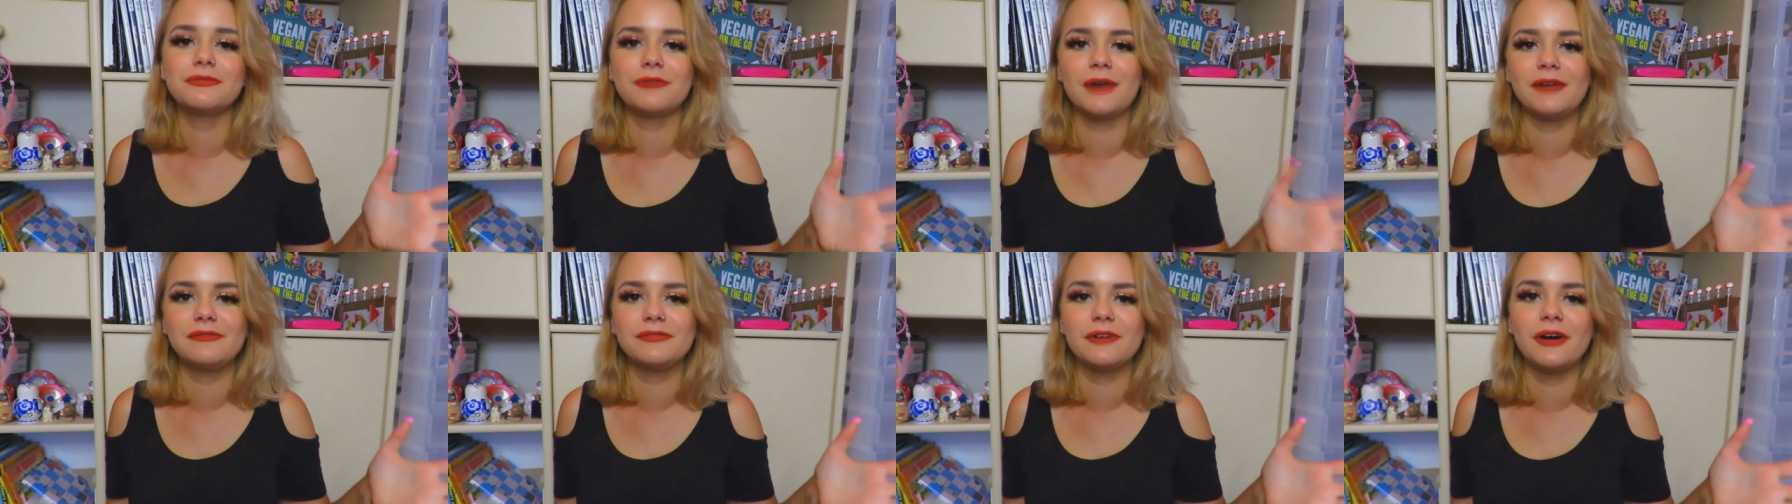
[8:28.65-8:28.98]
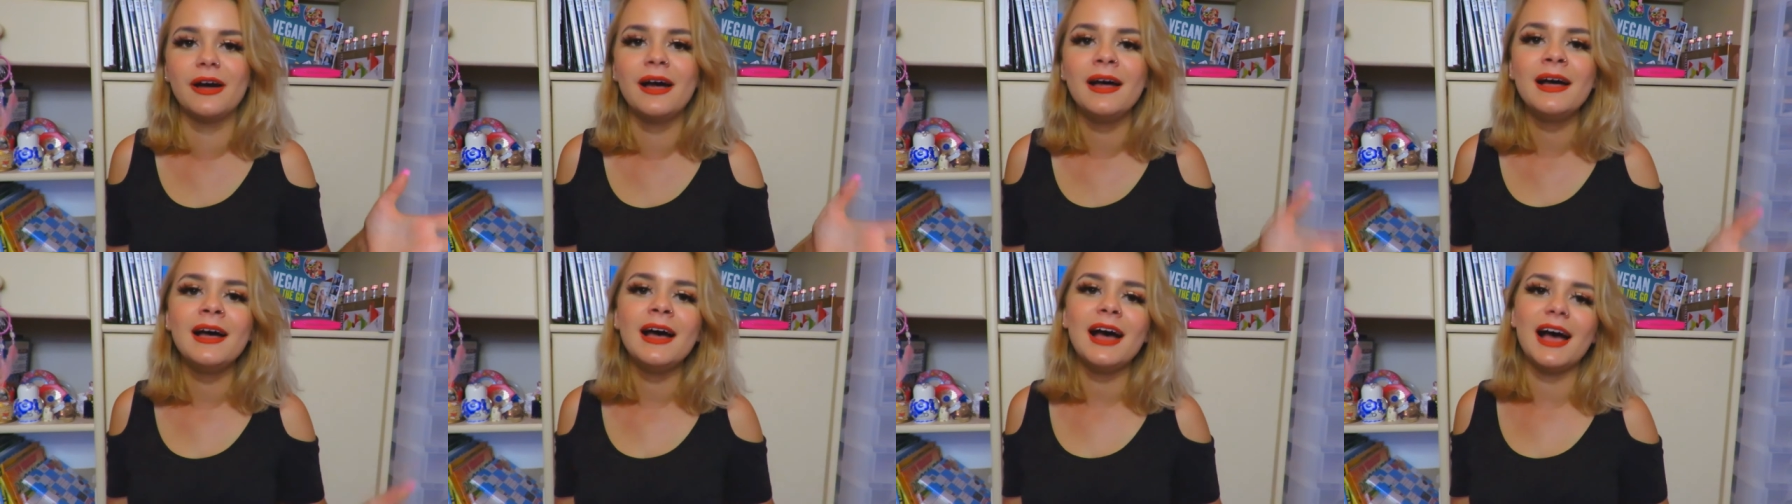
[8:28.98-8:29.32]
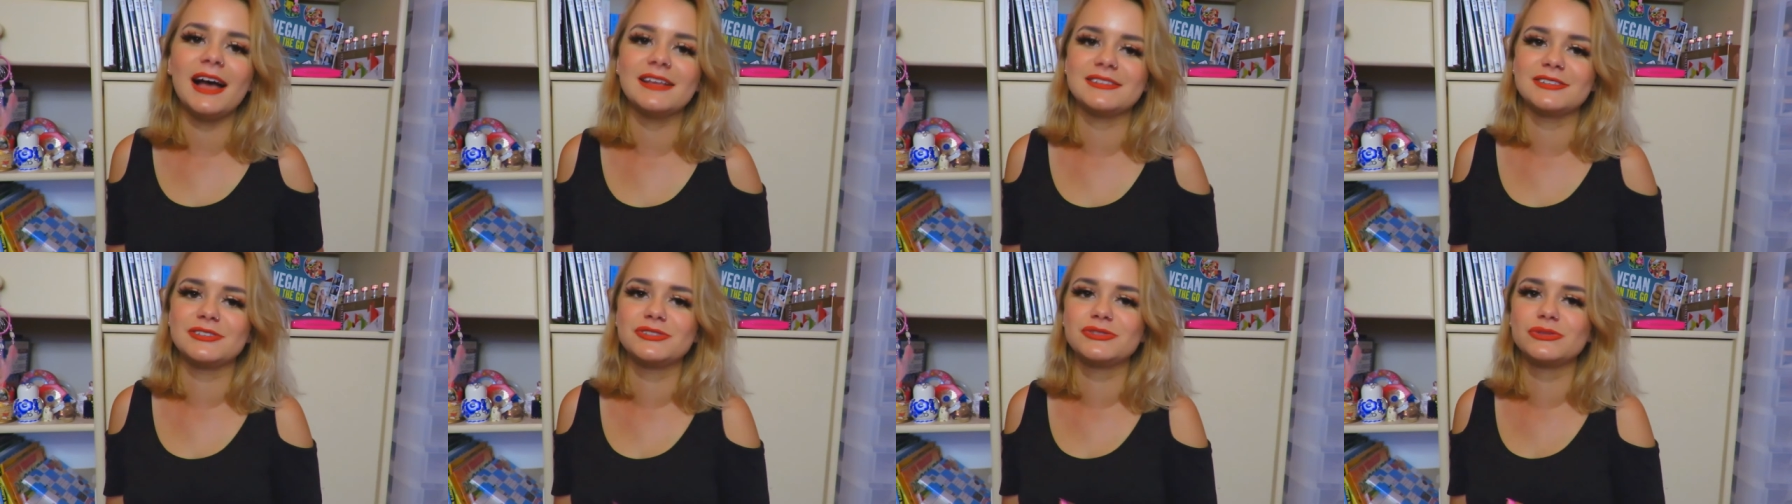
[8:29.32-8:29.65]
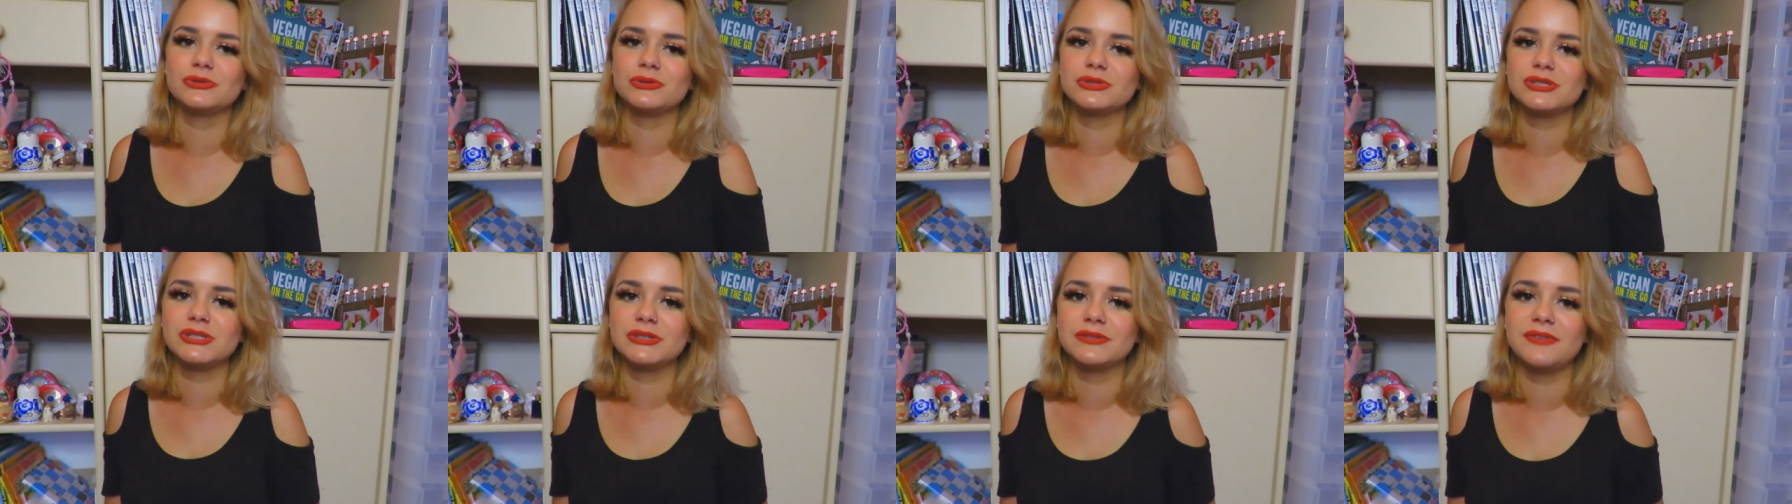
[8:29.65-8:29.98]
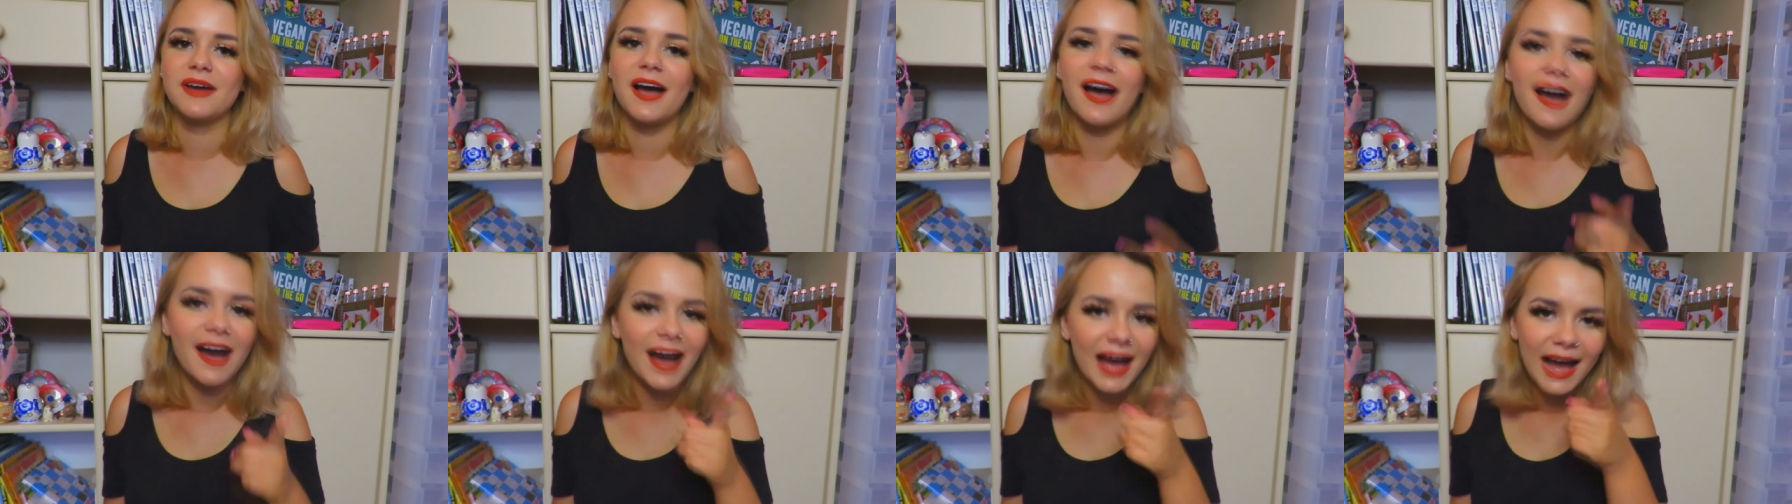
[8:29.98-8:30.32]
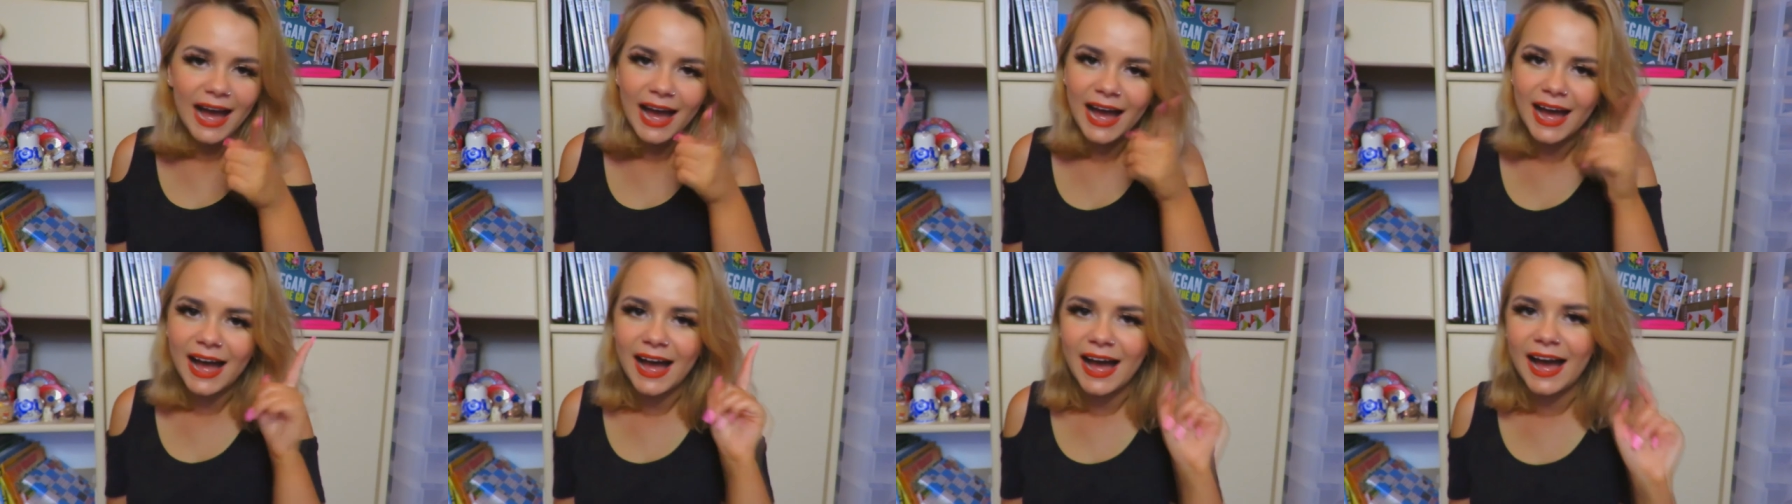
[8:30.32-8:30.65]
forever as a sort of ha
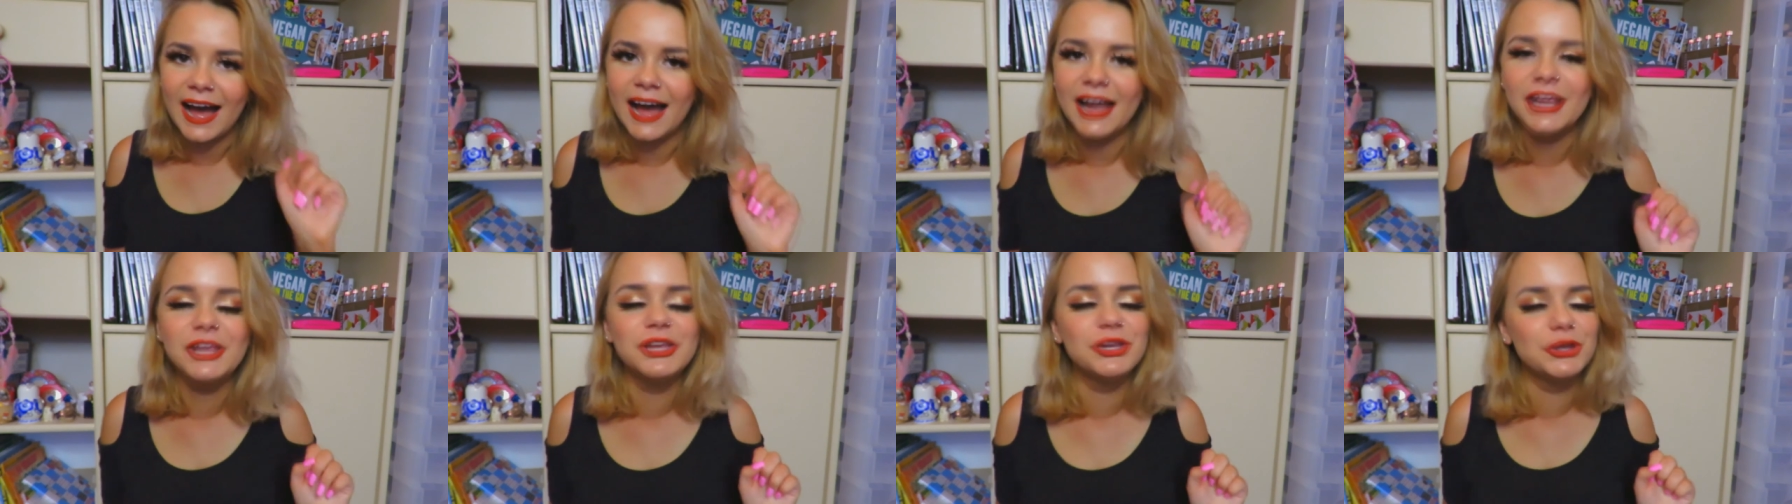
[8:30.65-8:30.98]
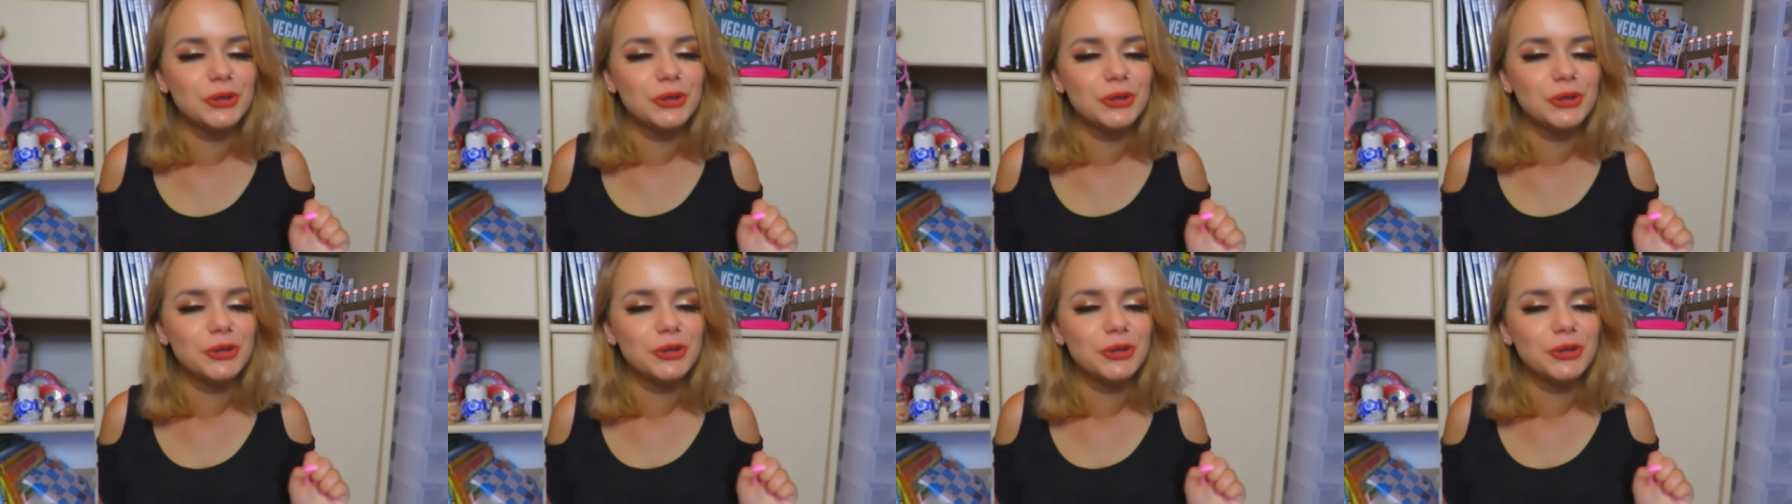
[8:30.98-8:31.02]
ha ha,